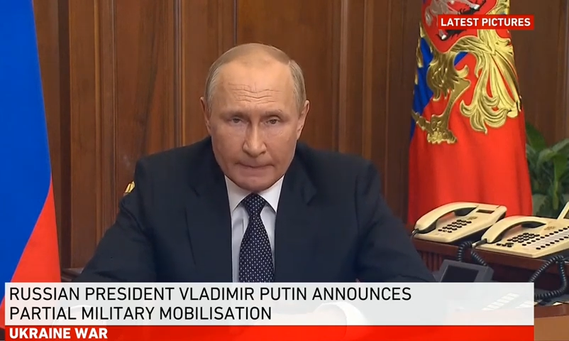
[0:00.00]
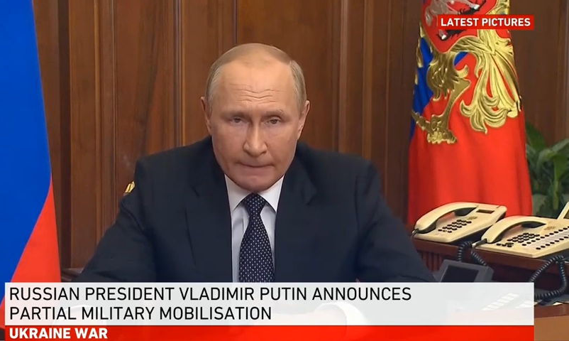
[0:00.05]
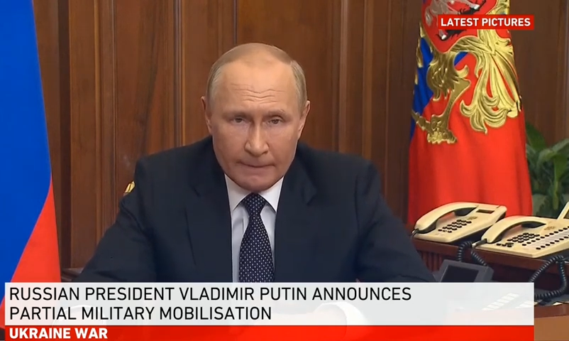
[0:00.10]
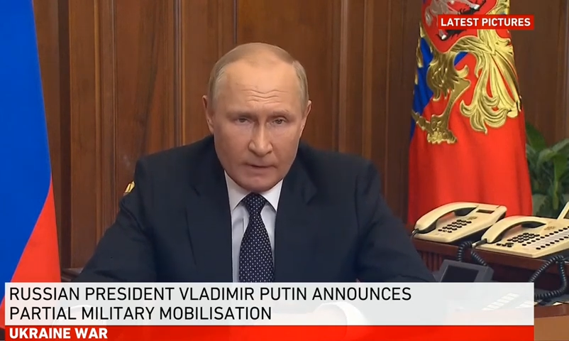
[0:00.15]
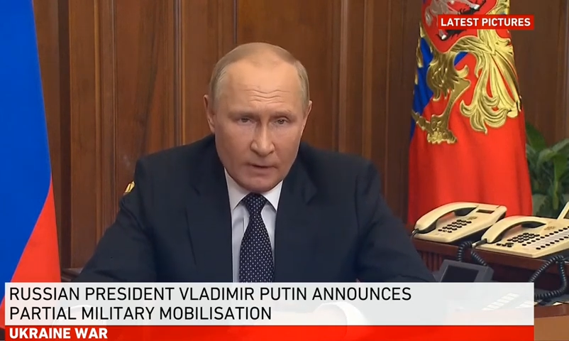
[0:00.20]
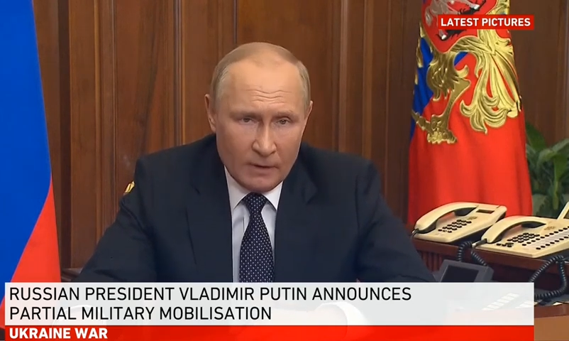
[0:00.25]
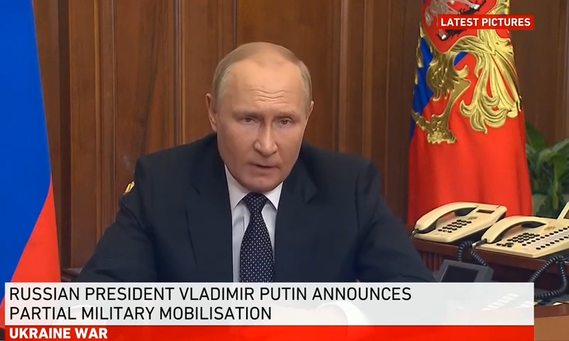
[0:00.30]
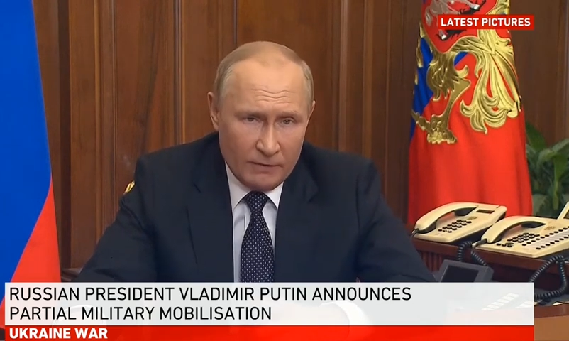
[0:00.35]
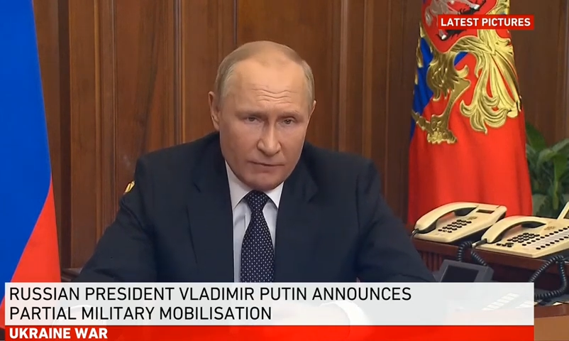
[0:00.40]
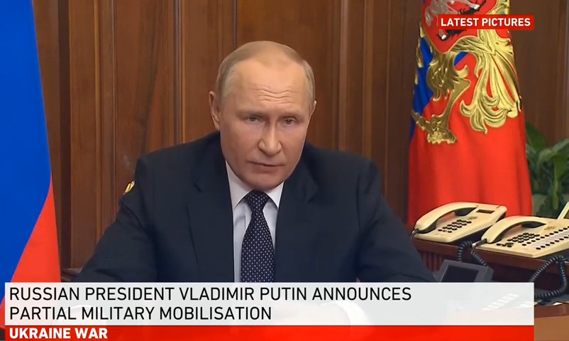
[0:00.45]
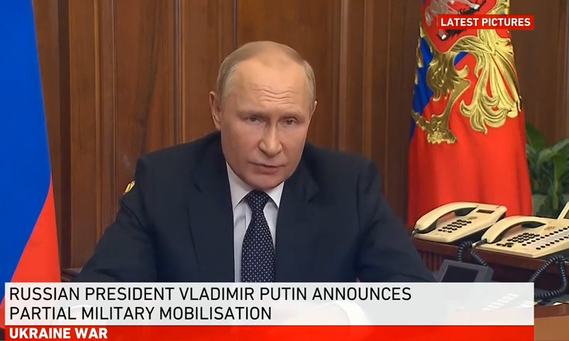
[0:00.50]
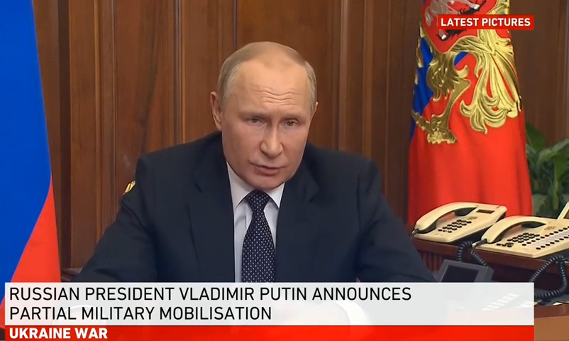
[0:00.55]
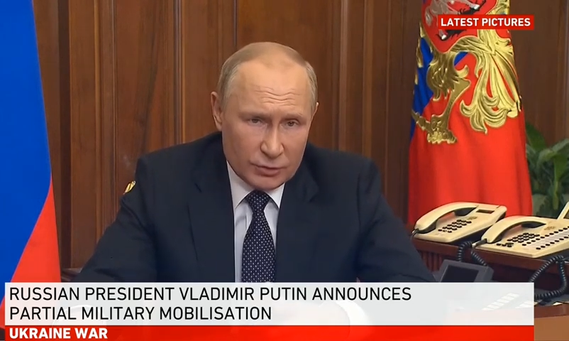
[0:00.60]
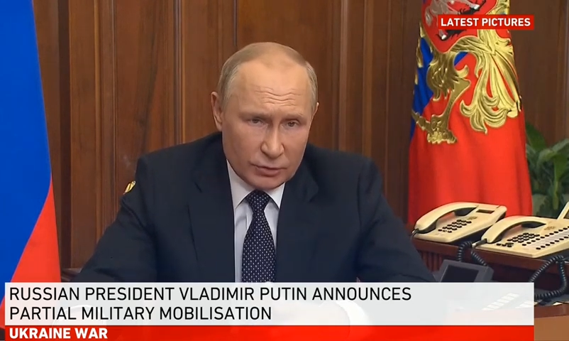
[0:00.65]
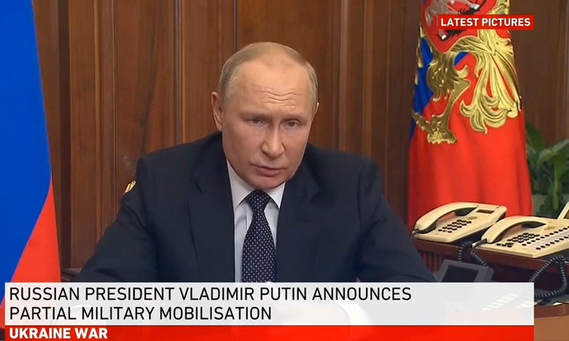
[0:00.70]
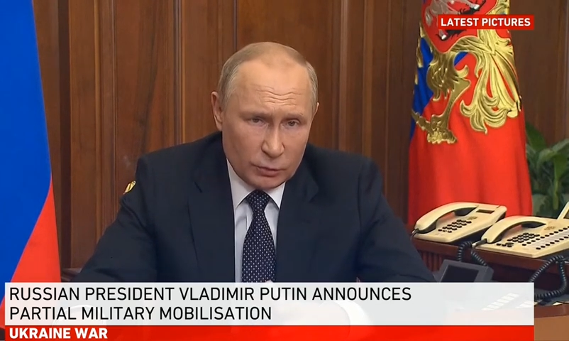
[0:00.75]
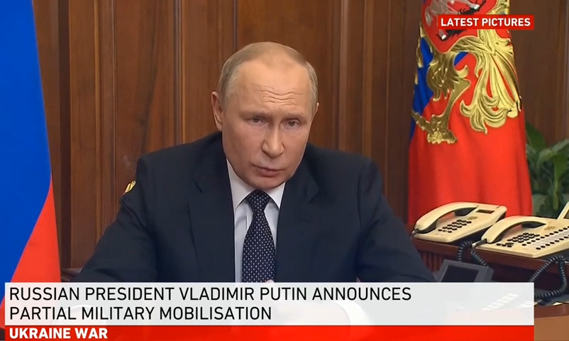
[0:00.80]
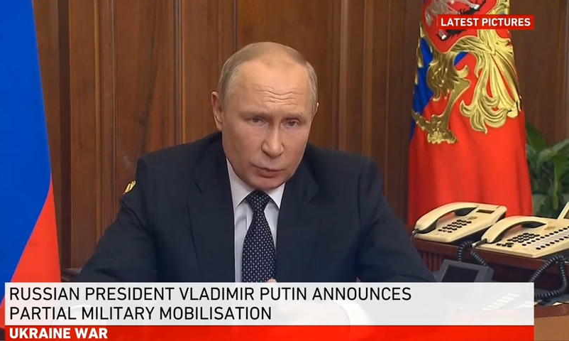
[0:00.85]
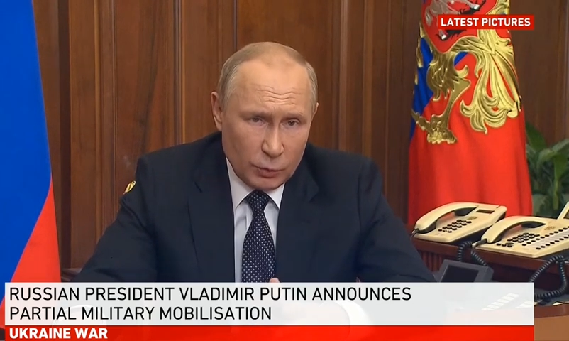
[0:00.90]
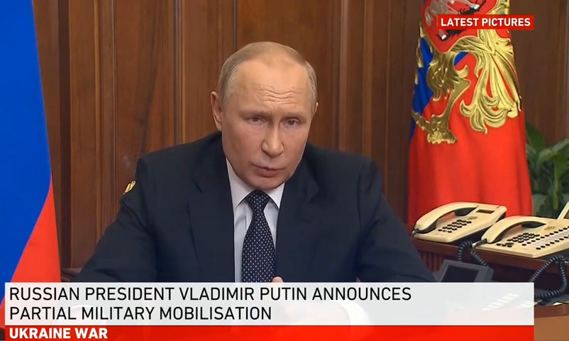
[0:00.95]
is threatening the
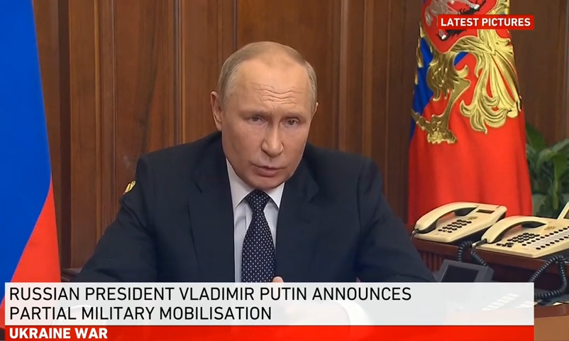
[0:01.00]
whole of